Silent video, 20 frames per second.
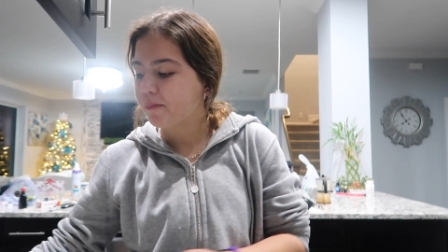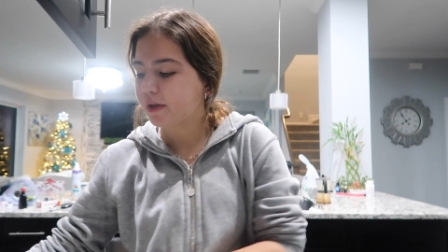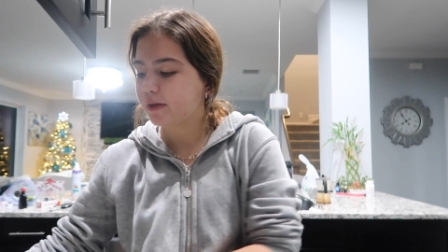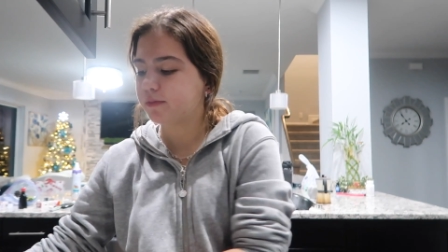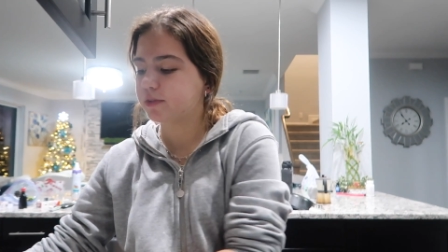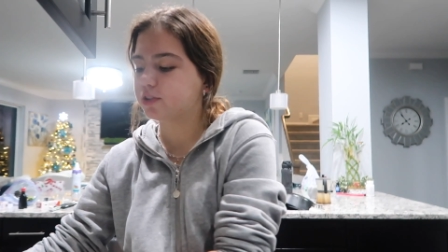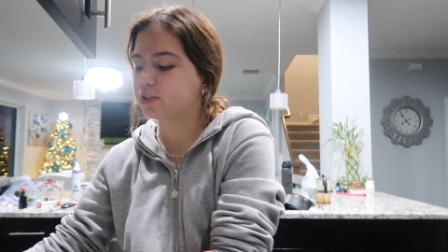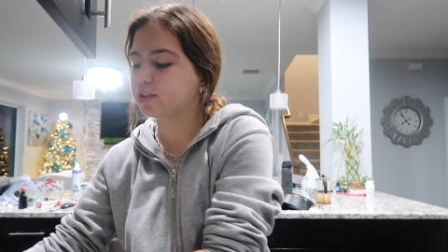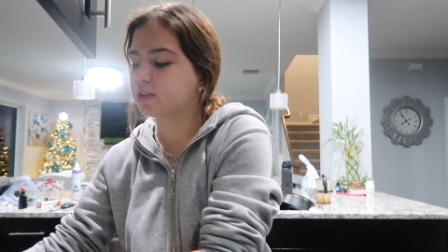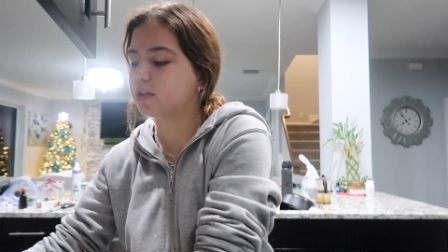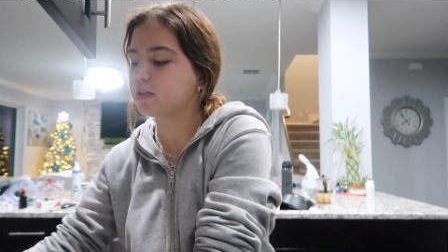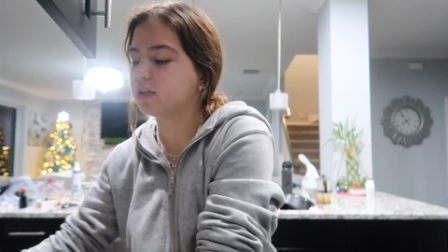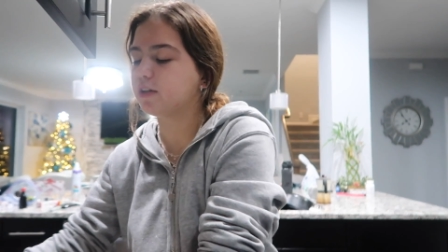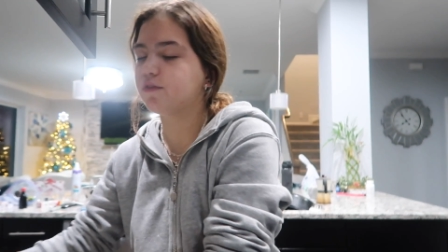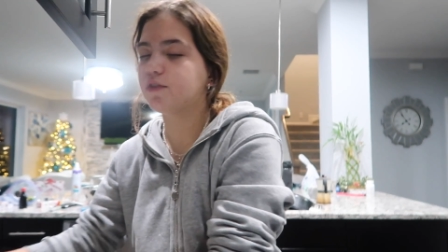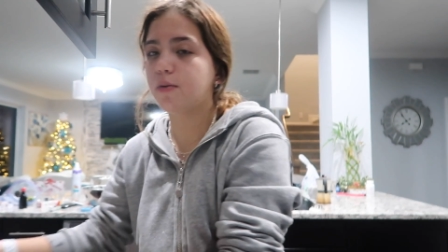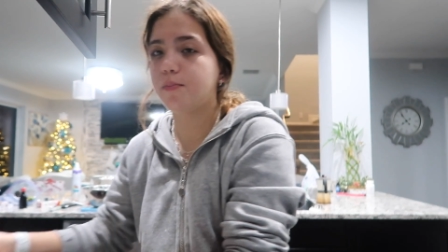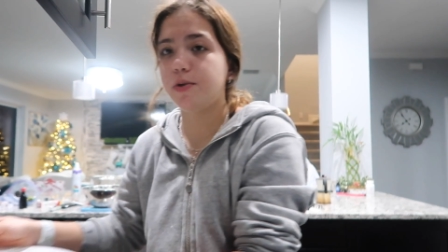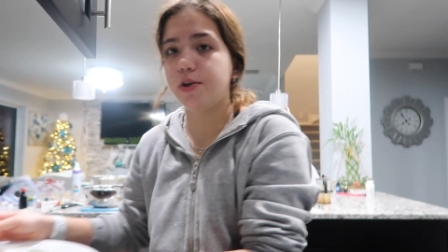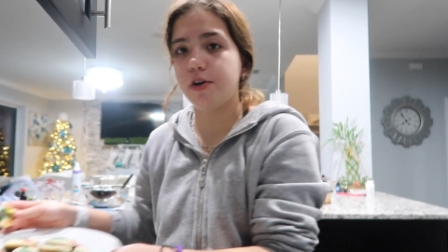I'm just gonna
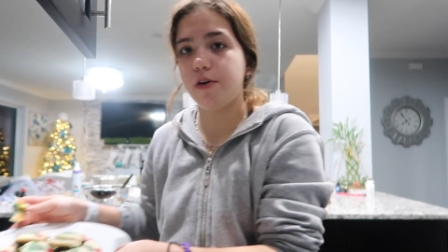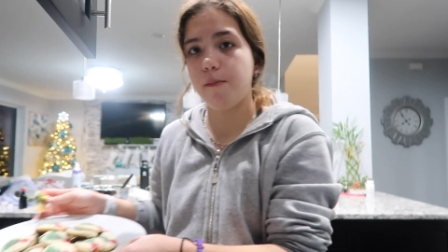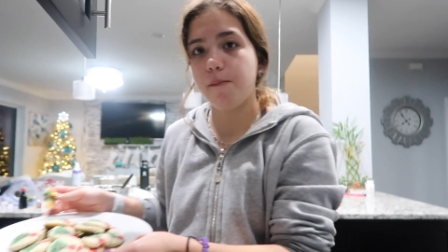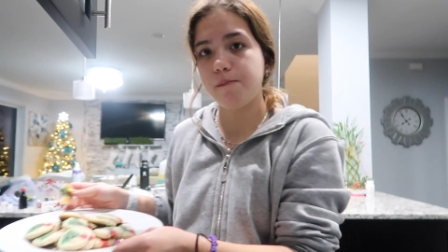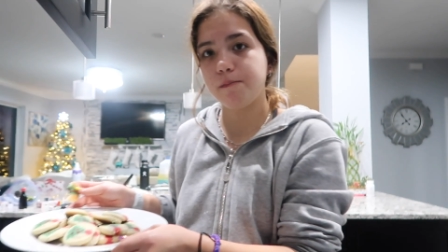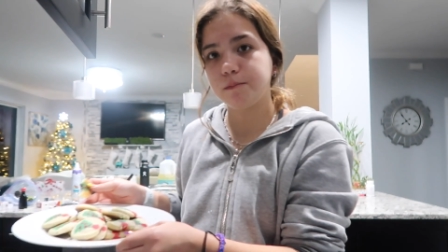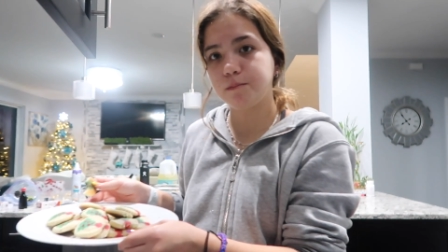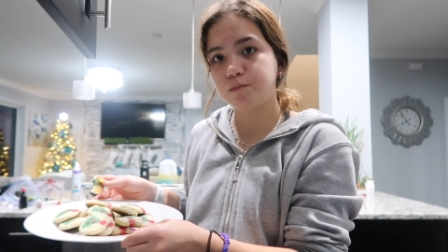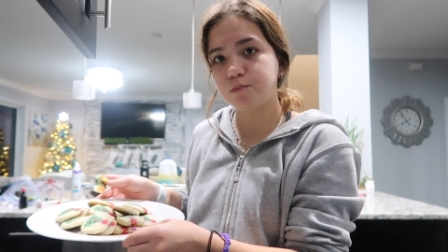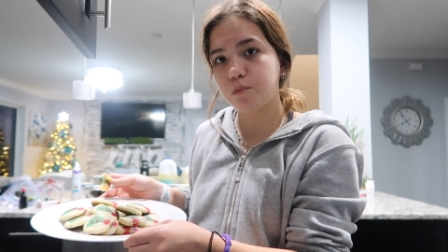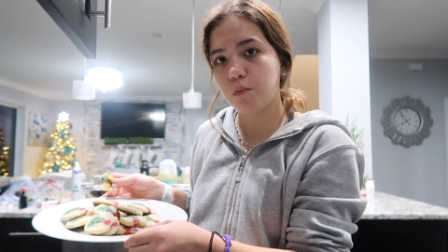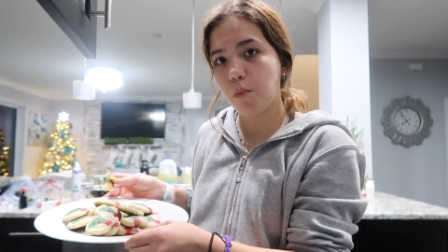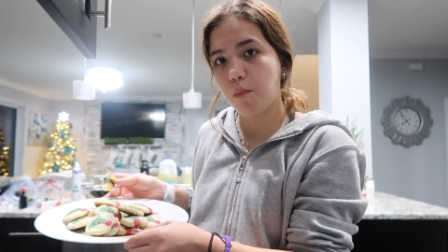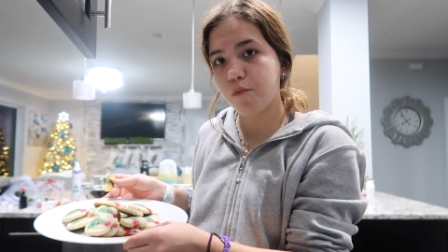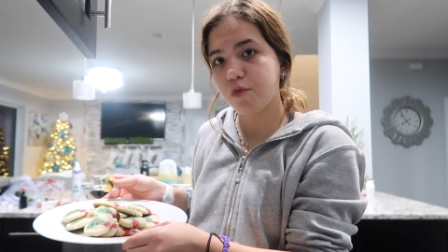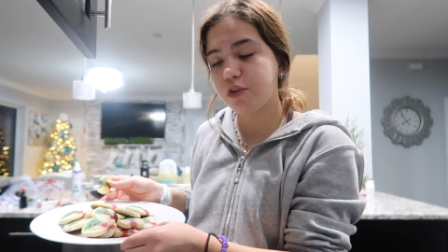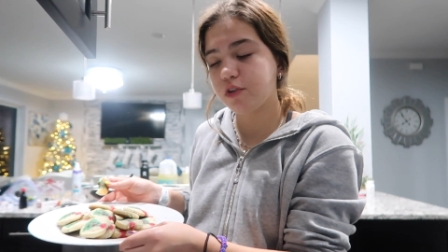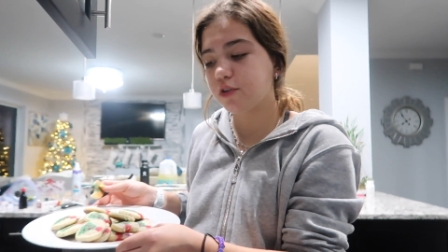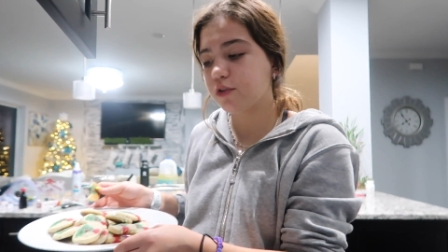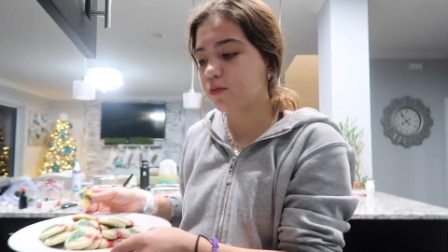leave them here
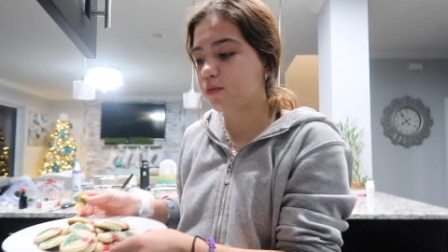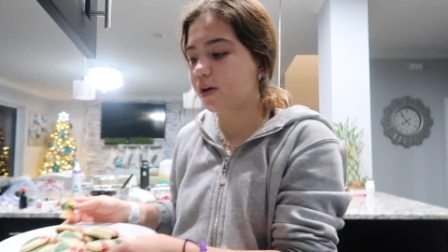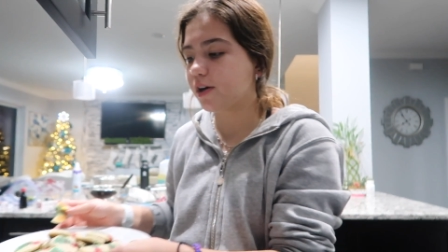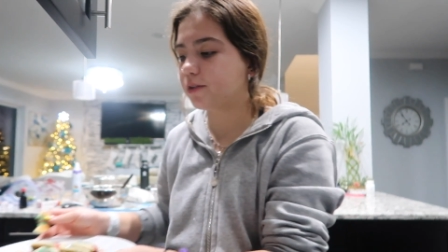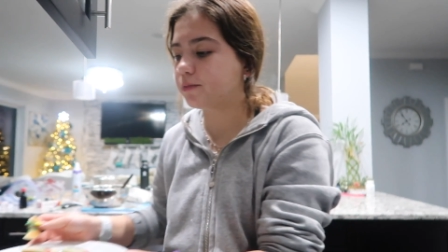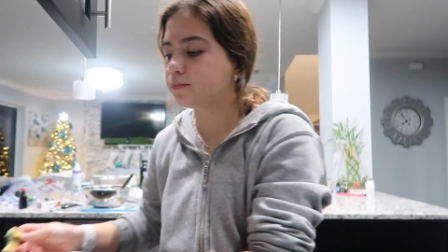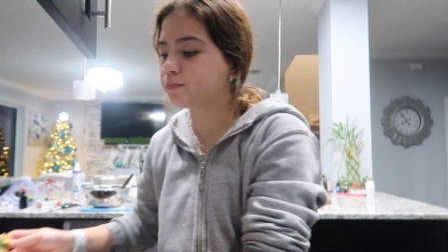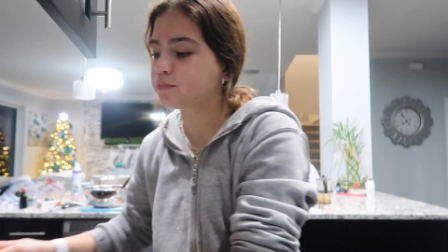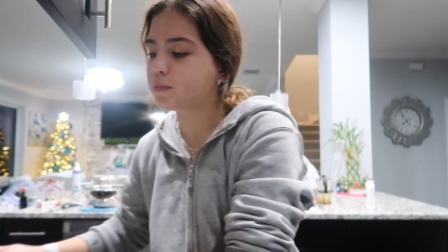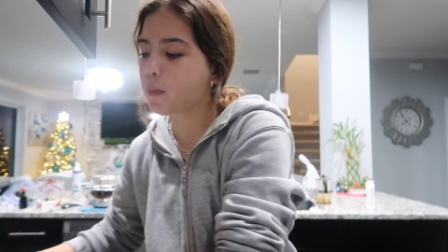for a little while